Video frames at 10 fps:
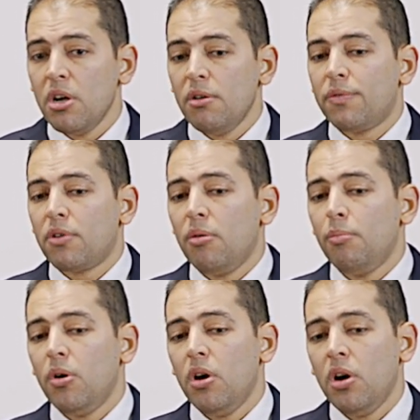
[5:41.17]

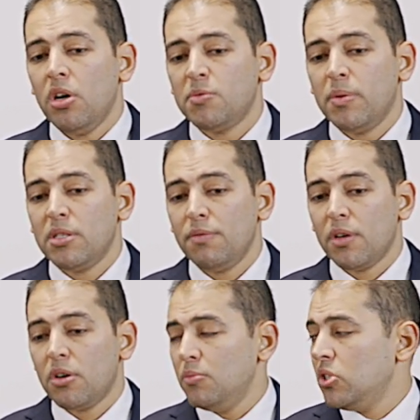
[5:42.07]
from specific
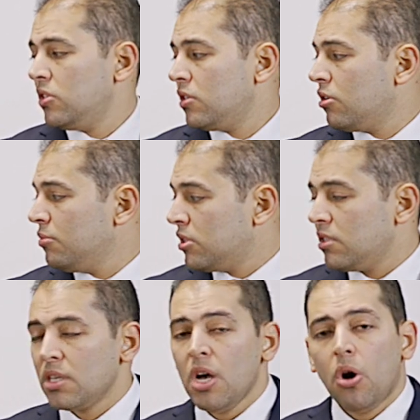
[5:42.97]
committees.